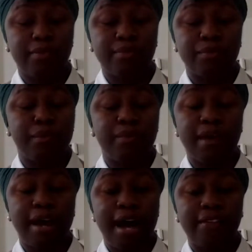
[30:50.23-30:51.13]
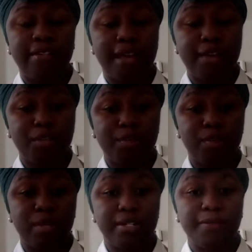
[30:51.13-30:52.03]

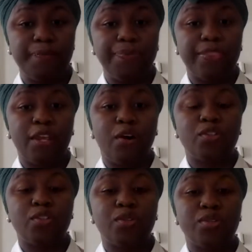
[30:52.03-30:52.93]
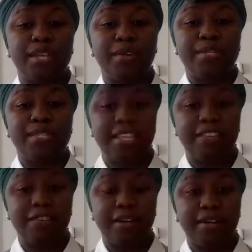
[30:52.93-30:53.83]
towns of Botswana? Also, do they
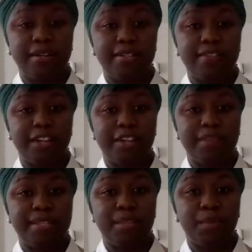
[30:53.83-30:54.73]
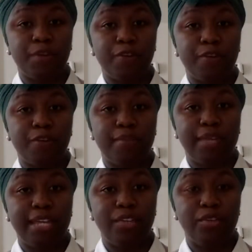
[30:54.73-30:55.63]
receive development support
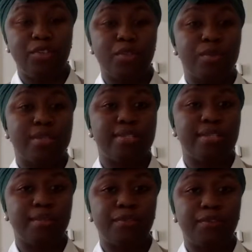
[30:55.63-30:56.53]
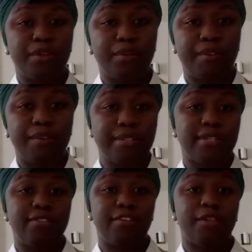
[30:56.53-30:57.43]
from the EU towards some of their private
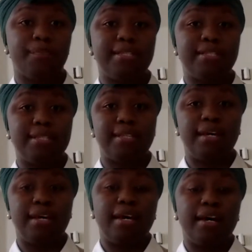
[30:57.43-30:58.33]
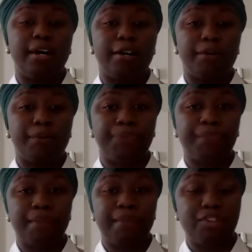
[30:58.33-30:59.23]
sector development
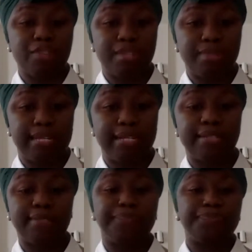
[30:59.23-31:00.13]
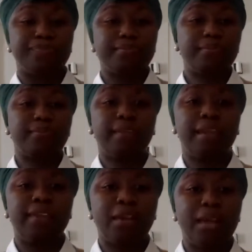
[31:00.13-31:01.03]
measures in place?
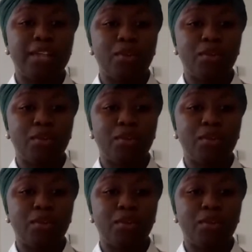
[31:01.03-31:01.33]
And then I'd like